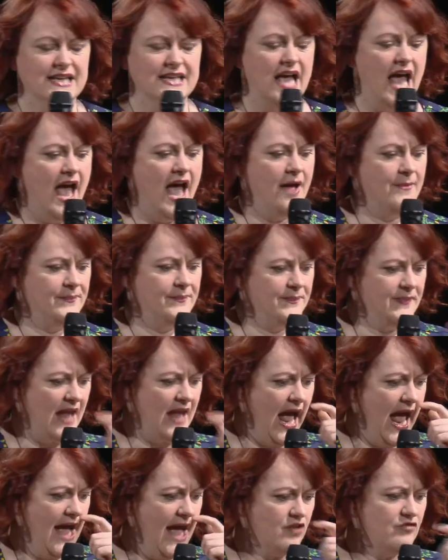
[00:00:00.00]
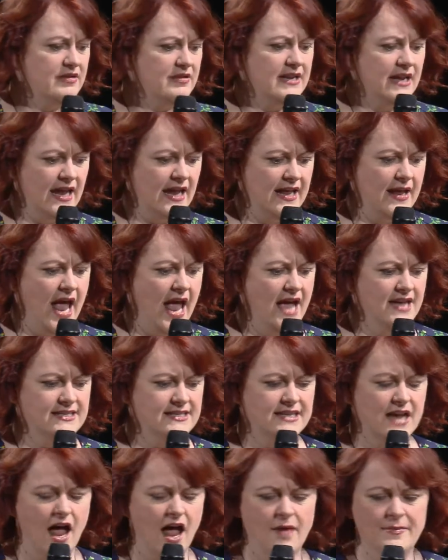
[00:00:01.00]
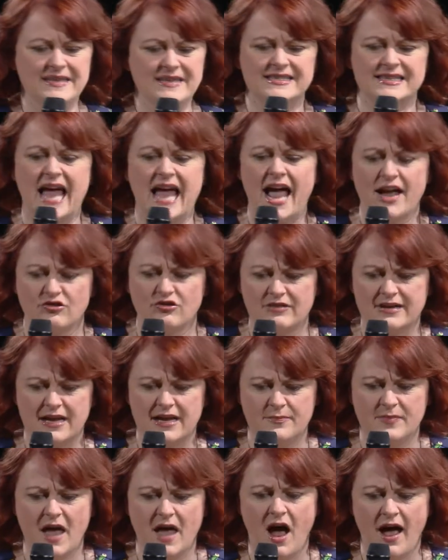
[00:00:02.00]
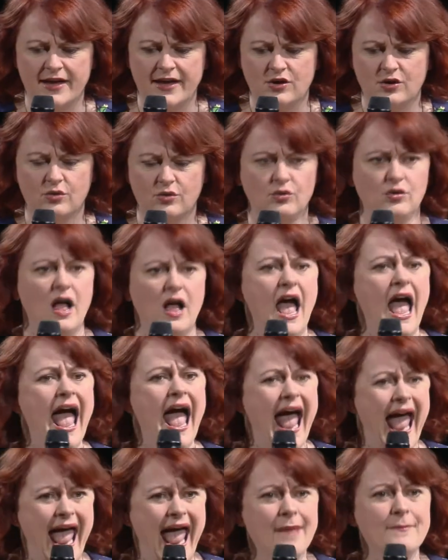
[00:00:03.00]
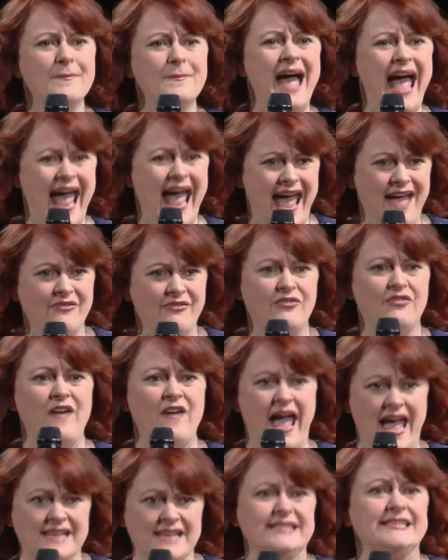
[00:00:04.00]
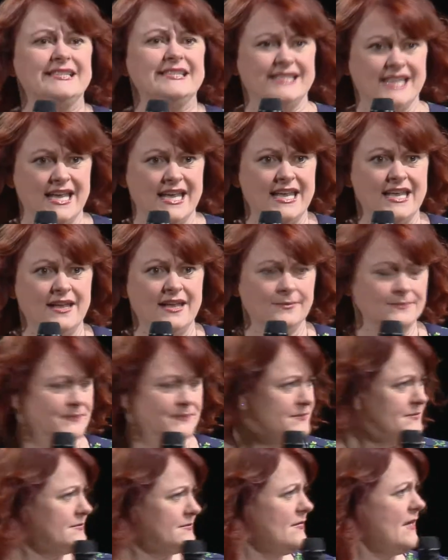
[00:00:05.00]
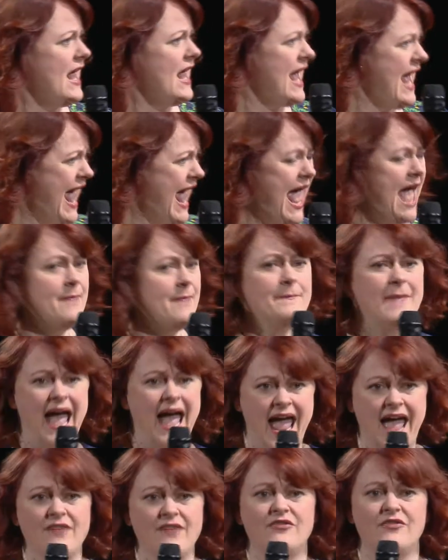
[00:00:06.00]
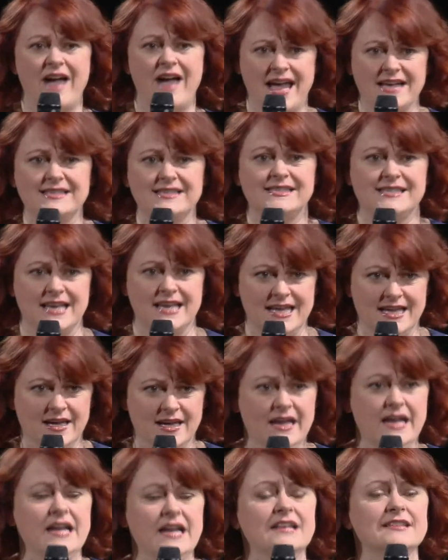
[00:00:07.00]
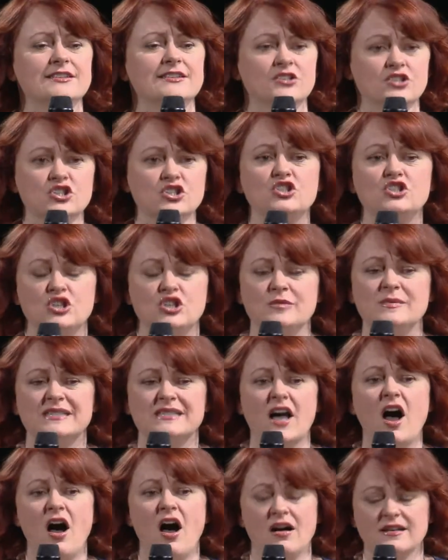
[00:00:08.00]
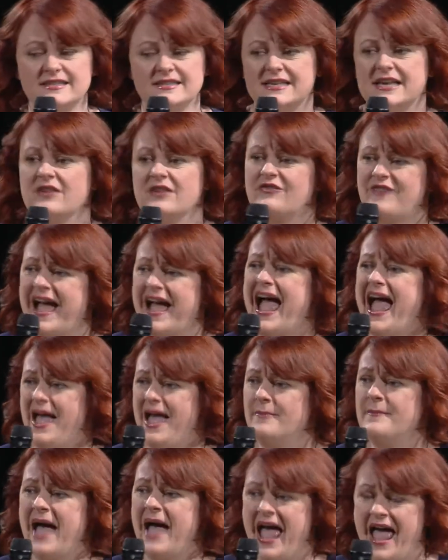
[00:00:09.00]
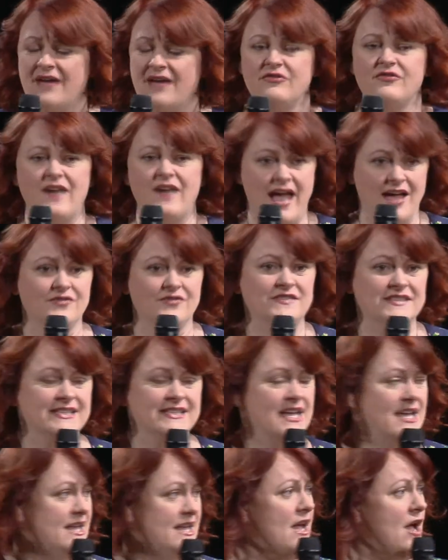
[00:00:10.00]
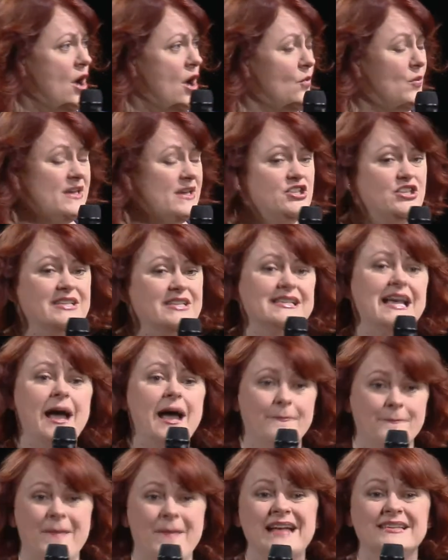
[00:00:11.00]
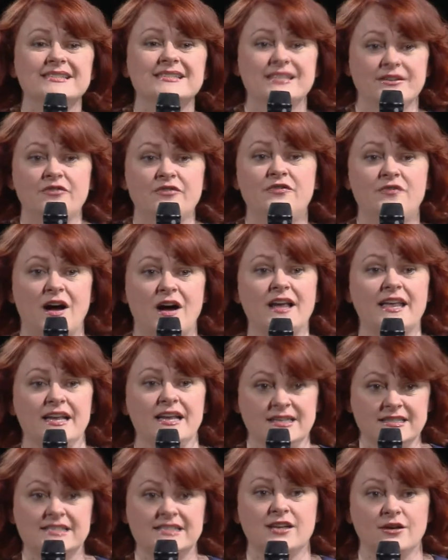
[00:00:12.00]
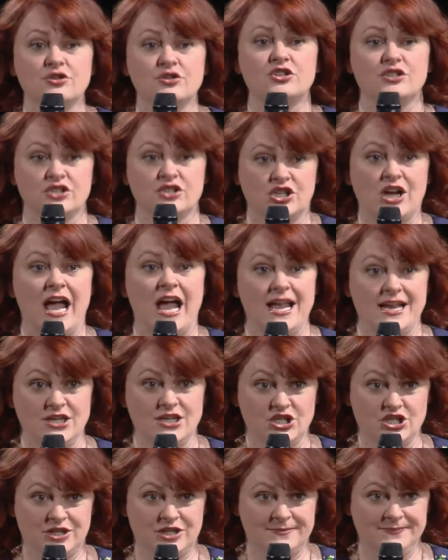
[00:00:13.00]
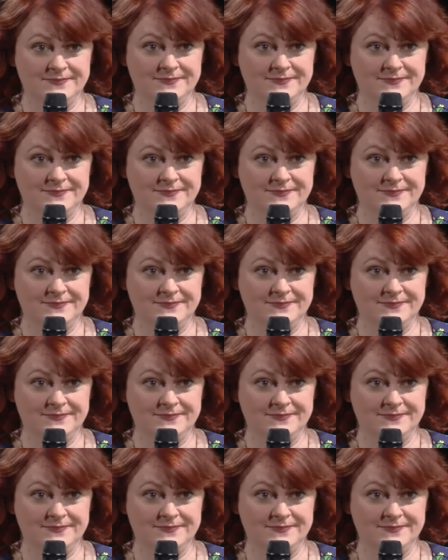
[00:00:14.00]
acronym yet, it's an acronym that I call MFSC. MFSC. So consumers are asking for MFFC, which is massive fucking social change.